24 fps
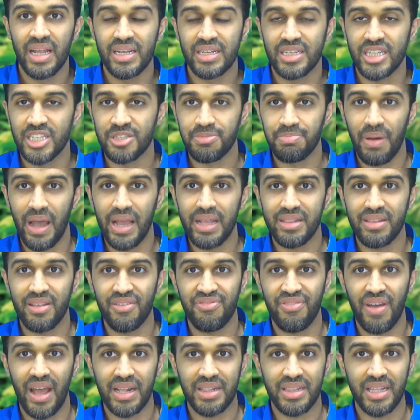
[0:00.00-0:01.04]
Despite the
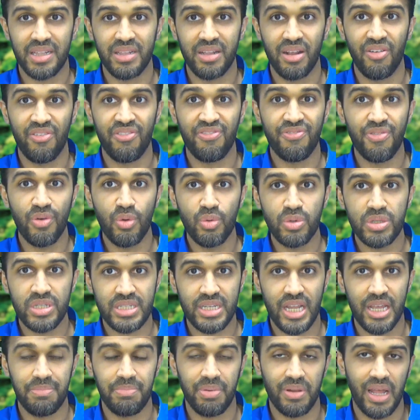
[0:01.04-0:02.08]
fact that they're food
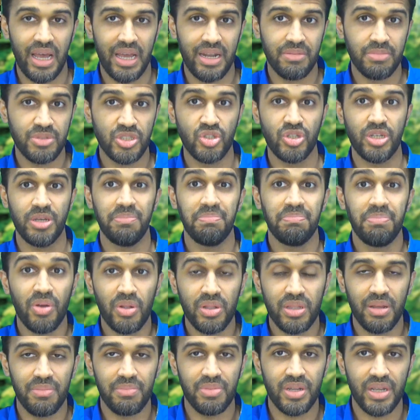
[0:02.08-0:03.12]
staple items, you can
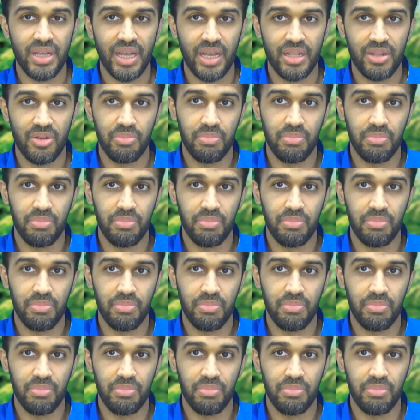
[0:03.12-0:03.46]
put them together.